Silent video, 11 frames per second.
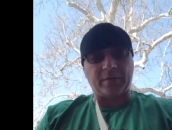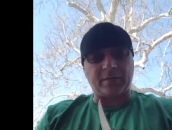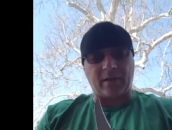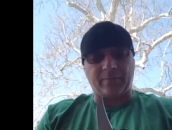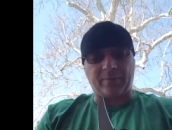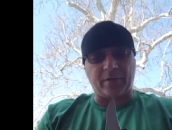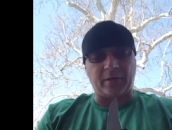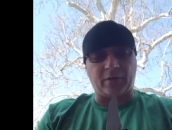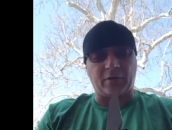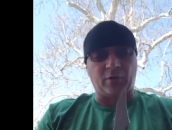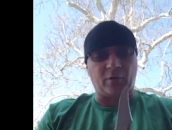it's got fairly
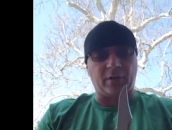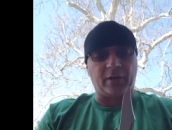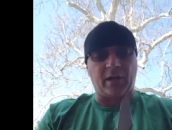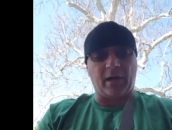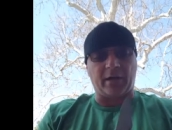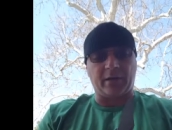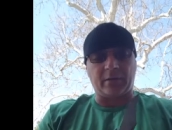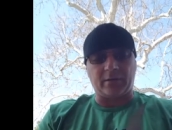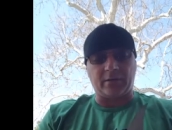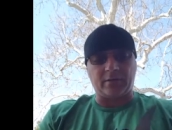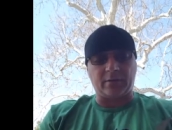good knurling on it,
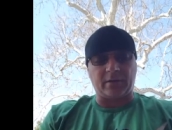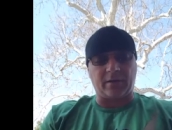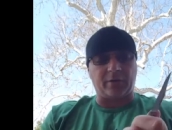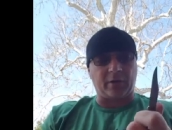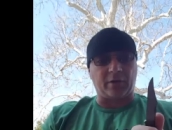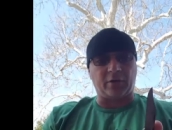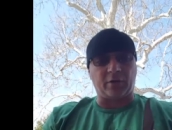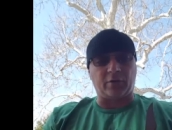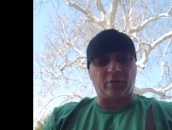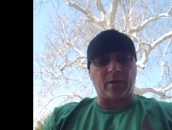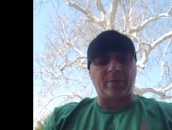giving it a
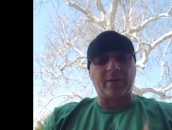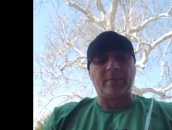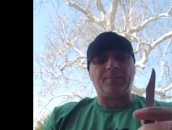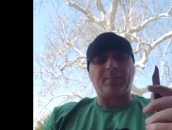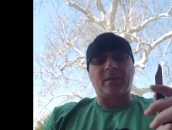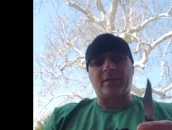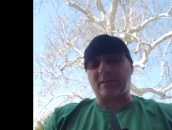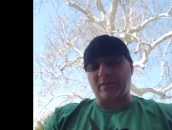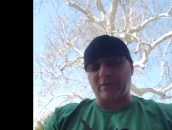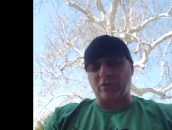good grip. And this thing